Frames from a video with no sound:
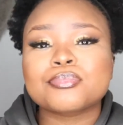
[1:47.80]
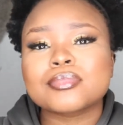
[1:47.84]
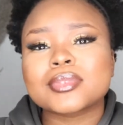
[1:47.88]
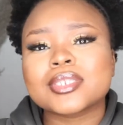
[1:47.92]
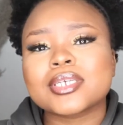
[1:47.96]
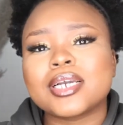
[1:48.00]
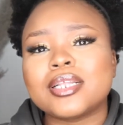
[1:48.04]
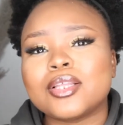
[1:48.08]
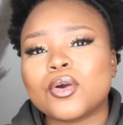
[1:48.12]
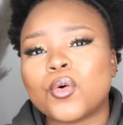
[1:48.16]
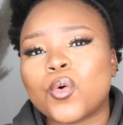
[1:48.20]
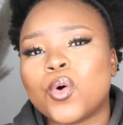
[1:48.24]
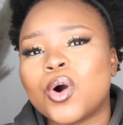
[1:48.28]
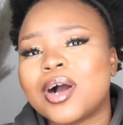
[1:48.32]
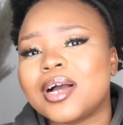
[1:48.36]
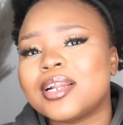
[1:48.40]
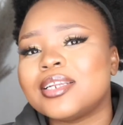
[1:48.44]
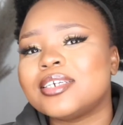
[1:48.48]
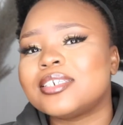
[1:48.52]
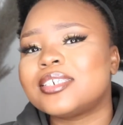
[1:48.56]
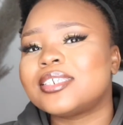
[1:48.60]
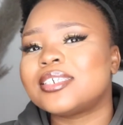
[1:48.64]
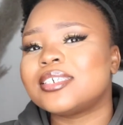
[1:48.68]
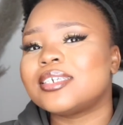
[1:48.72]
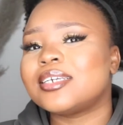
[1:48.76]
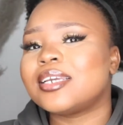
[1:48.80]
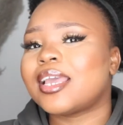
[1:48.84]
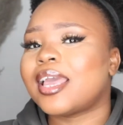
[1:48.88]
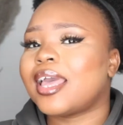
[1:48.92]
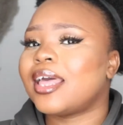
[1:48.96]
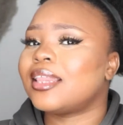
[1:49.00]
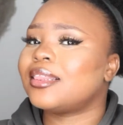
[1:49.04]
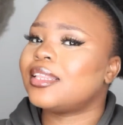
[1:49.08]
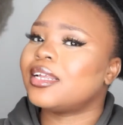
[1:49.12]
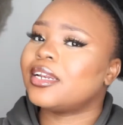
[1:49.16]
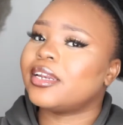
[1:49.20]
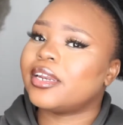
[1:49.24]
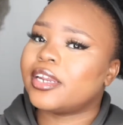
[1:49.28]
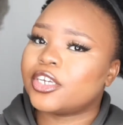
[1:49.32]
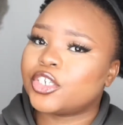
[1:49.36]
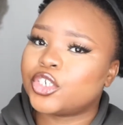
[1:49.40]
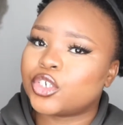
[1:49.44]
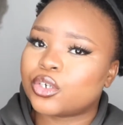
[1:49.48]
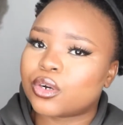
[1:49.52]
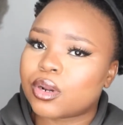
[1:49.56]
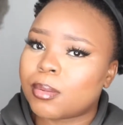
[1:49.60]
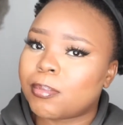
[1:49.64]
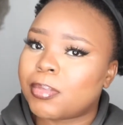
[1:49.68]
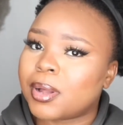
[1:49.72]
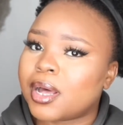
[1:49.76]
the quality and the
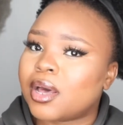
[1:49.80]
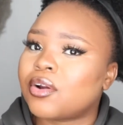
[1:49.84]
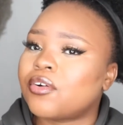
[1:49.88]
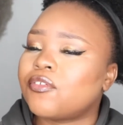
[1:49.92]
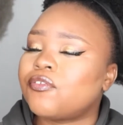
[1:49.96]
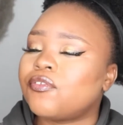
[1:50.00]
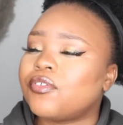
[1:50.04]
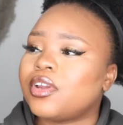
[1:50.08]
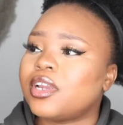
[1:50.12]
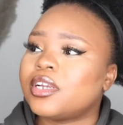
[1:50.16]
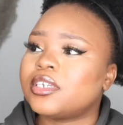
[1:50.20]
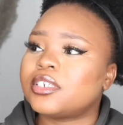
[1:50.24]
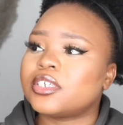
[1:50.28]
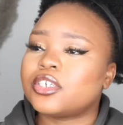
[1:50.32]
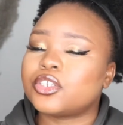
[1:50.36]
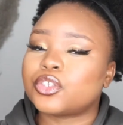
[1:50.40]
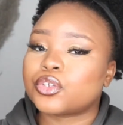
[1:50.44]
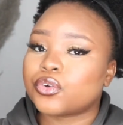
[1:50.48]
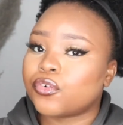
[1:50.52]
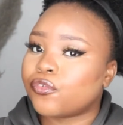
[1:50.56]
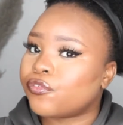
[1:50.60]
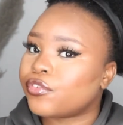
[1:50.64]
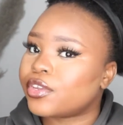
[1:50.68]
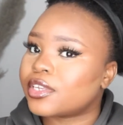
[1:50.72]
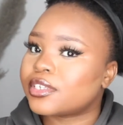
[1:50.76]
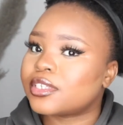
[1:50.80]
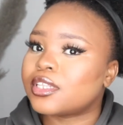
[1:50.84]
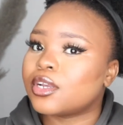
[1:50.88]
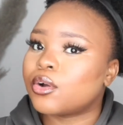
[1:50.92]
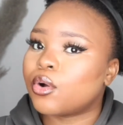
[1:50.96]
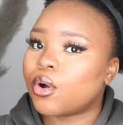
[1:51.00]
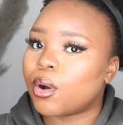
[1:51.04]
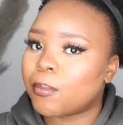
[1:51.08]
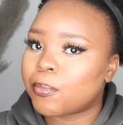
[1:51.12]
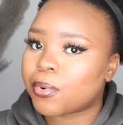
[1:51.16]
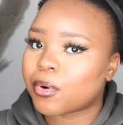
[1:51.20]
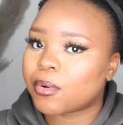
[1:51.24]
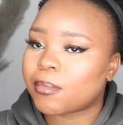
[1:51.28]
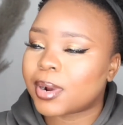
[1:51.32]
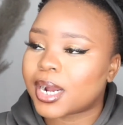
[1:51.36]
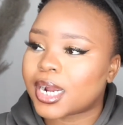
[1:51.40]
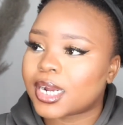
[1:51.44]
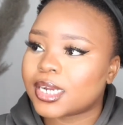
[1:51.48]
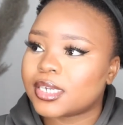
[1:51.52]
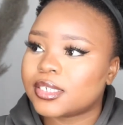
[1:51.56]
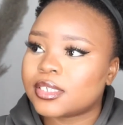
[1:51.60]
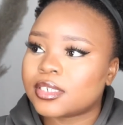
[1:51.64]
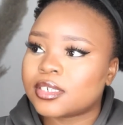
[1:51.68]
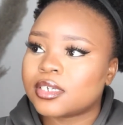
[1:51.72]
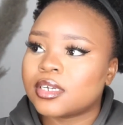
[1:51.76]
natural part of it is obviously
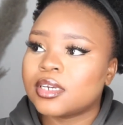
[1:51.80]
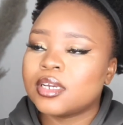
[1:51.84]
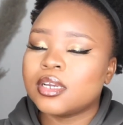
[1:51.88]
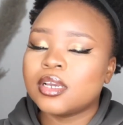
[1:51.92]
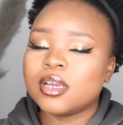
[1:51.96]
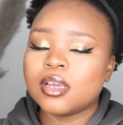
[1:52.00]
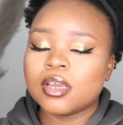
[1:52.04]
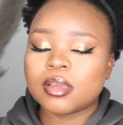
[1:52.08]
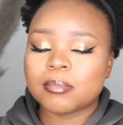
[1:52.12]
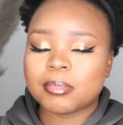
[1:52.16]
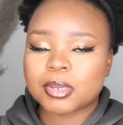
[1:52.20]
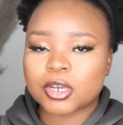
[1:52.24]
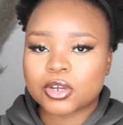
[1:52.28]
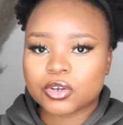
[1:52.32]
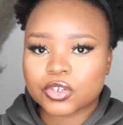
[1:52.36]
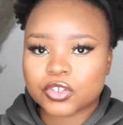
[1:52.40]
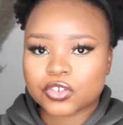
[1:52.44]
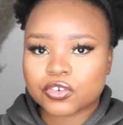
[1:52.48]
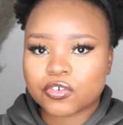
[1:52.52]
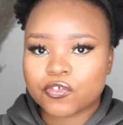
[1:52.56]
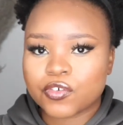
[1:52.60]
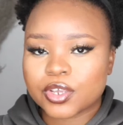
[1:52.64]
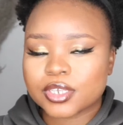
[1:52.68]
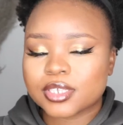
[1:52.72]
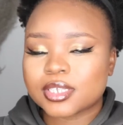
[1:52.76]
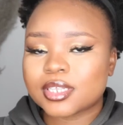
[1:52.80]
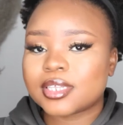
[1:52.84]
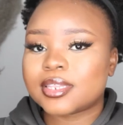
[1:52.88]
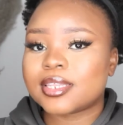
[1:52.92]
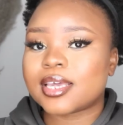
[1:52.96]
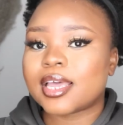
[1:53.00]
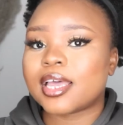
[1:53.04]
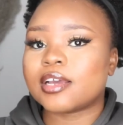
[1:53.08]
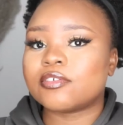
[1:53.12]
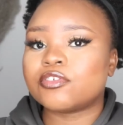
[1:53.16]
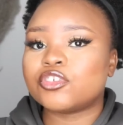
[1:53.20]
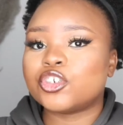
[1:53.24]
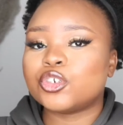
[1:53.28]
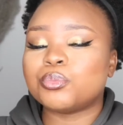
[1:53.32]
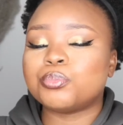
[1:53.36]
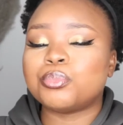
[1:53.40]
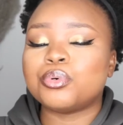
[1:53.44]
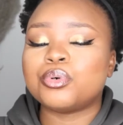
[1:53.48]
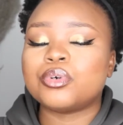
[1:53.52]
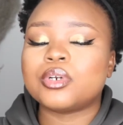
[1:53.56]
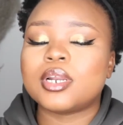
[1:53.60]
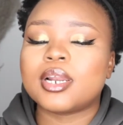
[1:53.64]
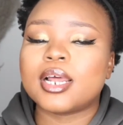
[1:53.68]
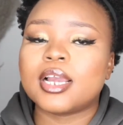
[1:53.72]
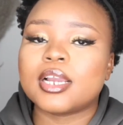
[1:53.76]
compromised, because obviously they have to
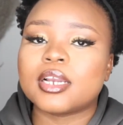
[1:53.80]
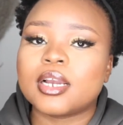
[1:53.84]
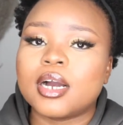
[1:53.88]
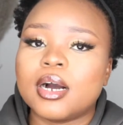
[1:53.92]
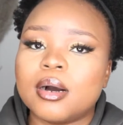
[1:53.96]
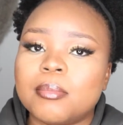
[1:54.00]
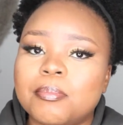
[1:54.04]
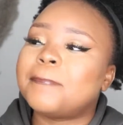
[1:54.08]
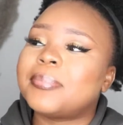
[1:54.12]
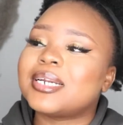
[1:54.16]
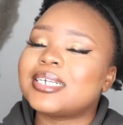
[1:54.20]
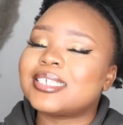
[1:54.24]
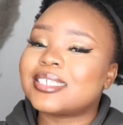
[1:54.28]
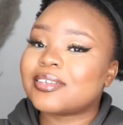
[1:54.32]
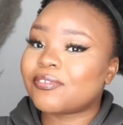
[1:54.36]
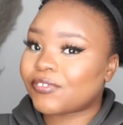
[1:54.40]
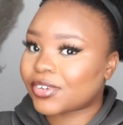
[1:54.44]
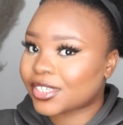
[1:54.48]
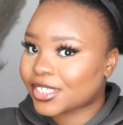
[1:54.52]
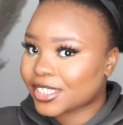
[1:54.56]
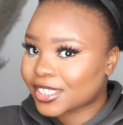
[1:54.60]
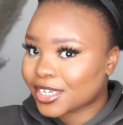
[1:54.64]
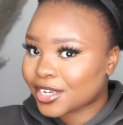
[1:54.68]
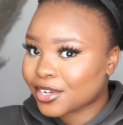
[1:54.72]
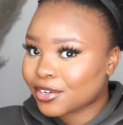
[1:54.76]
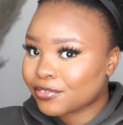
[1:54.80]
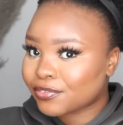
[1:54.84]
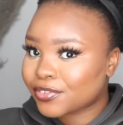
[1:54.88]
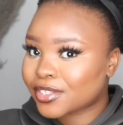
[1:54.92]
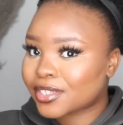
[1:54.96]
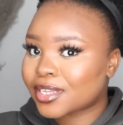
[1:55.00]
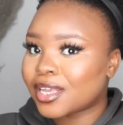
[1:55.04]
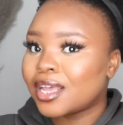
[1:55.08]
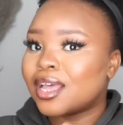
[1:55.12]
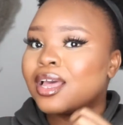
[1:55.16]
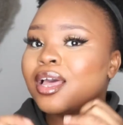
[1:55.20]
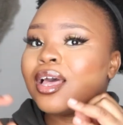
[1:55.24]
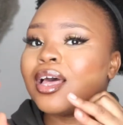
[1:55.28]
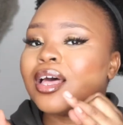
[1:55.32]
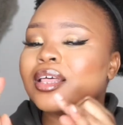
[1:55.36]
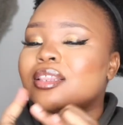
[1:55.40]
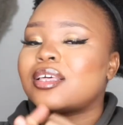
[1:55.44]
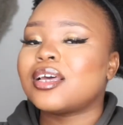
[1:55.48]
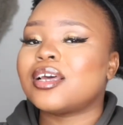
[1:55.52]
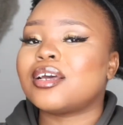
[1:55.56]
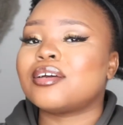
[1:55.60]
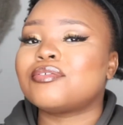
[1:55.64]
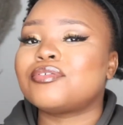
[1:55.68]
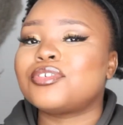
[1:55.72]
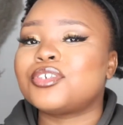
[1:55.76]
put like preservatives,
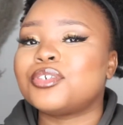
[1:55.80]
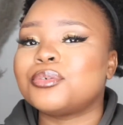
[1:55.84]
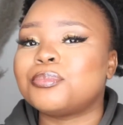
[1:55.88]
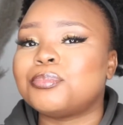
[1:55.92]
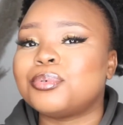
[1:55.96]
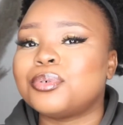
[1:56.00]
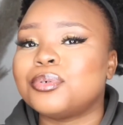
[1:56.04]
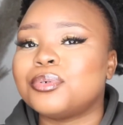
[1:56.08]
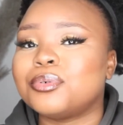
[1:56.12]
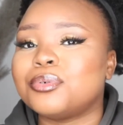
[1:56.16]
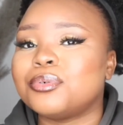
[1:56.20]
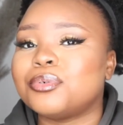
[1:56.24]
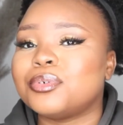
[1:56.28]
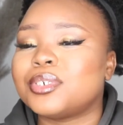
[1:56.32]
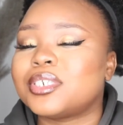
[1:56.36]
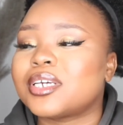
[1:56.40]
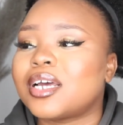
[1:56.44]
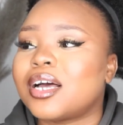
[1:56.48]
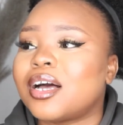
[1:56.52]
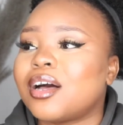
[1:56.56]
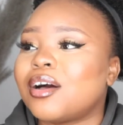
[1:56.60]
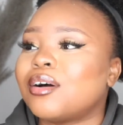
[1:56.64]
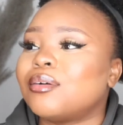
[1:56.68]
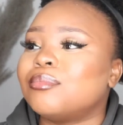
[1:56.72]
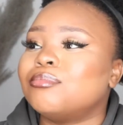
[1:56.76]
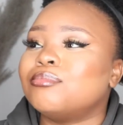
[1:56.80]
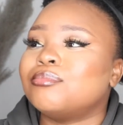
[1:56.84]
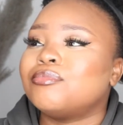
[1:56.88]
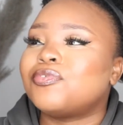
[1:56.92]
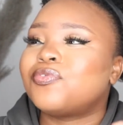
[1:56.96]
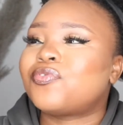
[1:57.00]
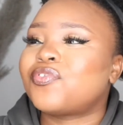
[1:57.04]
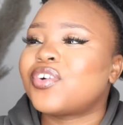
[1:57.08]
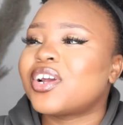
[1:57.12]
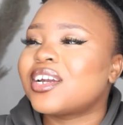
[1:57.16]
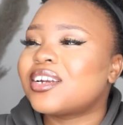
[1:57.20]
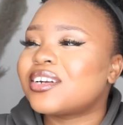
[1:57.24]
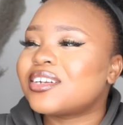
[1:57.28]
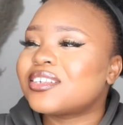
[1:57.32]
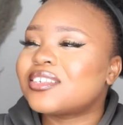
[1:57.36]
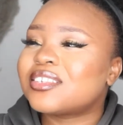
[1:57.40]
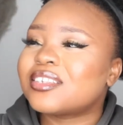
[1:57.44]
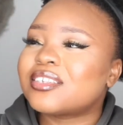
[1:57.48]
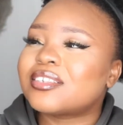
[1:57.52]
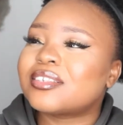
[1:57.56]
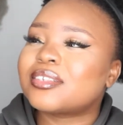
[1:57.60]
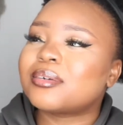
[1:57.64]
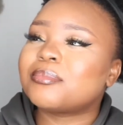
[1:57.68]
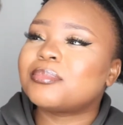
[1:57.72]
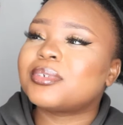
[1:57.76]
they have to put
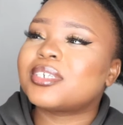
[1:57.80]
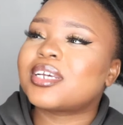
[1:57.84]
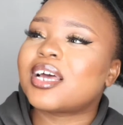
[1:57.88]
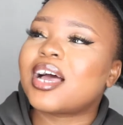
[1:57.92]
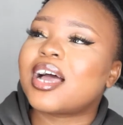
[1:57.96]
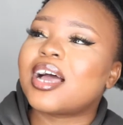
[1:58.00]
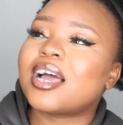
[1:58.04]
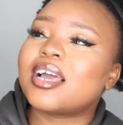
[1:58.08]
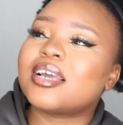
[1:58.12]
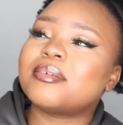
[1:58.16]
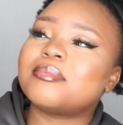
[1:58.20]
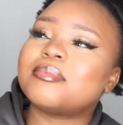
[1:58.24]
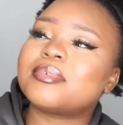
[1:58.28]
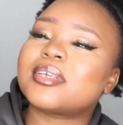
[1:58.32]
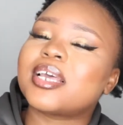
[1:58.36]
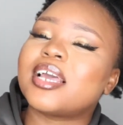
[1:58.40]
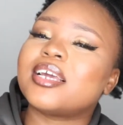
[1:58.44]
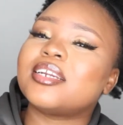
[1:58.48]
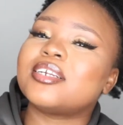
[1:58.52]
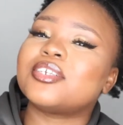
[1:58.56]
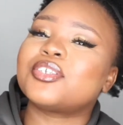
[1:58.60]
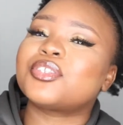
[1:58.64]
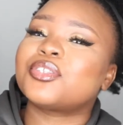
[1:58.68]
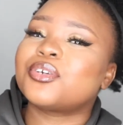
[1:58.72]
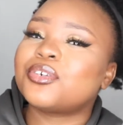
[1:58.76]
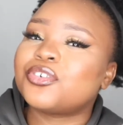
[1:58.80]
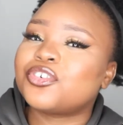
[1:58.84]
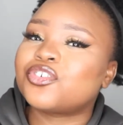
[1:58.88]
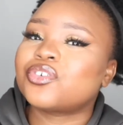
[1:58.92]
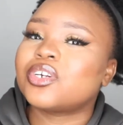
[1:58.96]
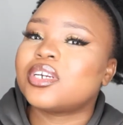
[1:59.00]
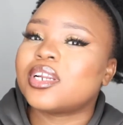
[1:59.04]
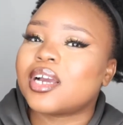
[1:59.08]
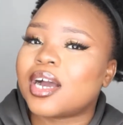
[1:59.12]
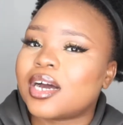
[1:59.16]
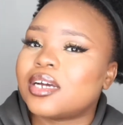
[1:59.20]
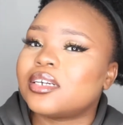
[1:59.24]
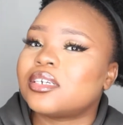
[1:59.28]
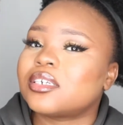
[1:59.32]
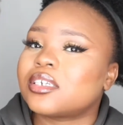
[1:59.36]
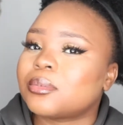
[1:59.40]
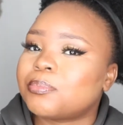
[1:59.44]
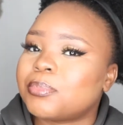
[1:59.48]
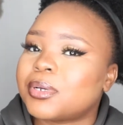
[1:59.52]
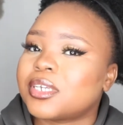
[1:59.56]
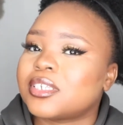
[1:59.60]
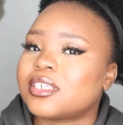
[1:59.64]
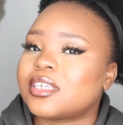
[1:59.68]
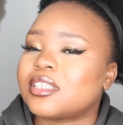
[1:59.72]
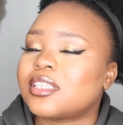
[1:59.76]
fragrances sometimes, and it's not really
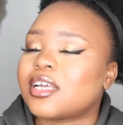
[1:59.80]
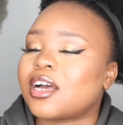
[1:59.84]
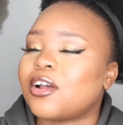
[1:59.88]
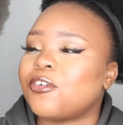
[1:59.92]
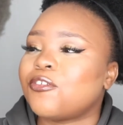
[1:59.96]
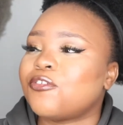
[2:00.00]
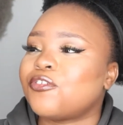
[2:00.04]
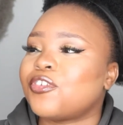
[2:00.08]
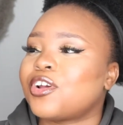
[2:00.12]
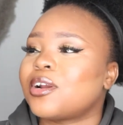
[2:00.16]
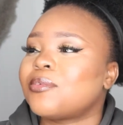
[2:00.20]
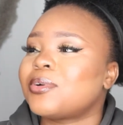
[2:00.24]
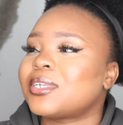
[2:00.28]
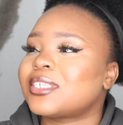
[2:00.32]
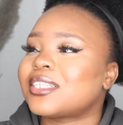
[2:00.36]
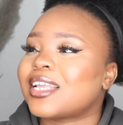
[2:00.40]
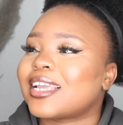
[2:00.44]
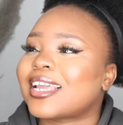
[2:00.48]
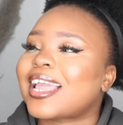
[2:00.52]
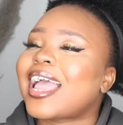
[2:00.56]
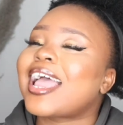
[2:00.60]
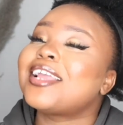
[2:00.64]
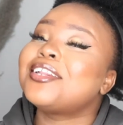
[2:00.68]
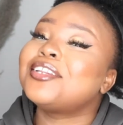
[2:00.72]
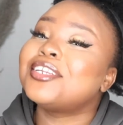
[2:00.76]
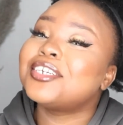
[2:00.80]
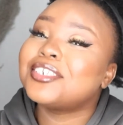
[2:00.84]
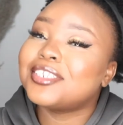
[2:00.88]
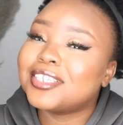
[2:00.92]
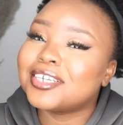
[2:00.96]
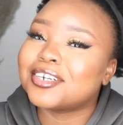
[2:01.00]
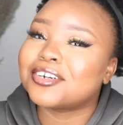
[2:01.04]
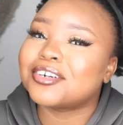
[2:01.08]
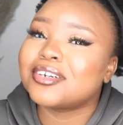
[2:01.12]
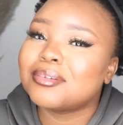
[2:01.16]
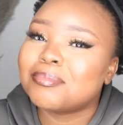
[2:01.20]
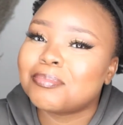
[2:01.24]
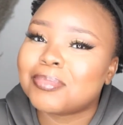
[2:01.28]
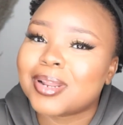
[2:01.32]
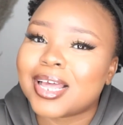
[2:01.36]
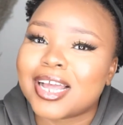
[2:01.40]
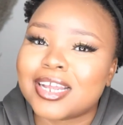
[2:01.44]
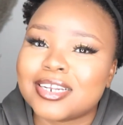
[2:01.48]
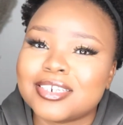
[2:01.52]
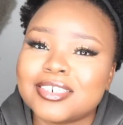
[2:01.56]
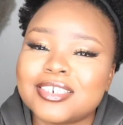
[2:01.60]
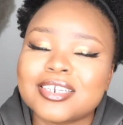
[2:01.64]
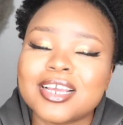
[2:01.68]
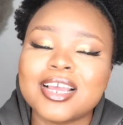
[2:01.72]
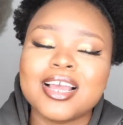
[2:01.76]
100% aloe vera. I was like, I need the real
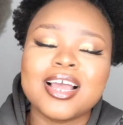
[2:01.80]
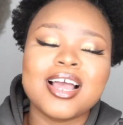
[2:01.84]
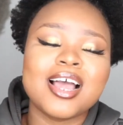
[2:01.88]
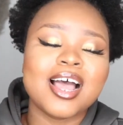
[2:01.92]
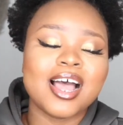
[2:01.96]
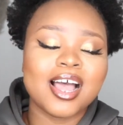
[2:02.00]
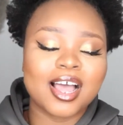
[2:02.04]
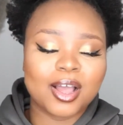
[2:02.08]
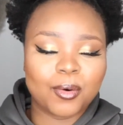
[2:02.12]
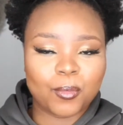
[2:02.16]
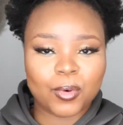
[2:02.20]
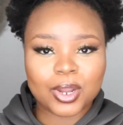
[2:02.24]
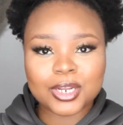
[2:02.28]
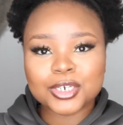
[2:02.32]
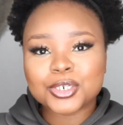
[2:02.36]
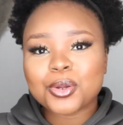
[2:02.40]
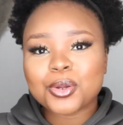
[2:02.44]
plant. Went